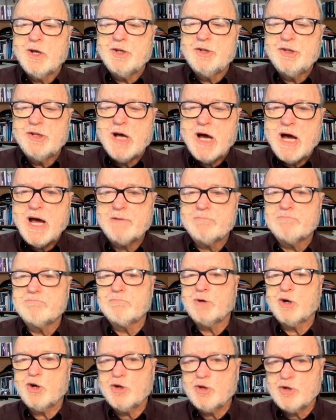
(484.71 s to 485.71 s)
Not
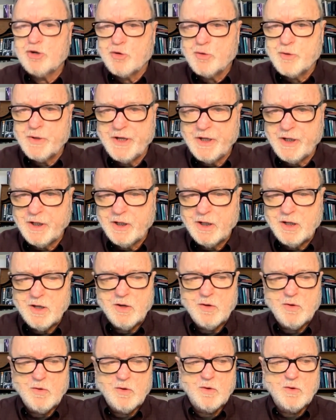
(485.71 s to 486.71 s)
murdering
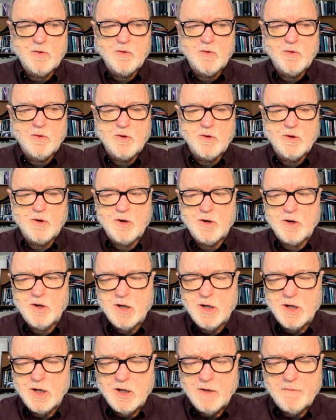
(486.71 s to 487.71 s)

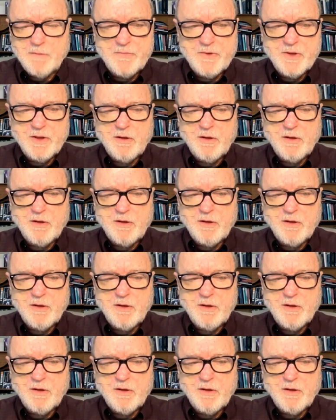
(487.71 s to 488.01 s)
or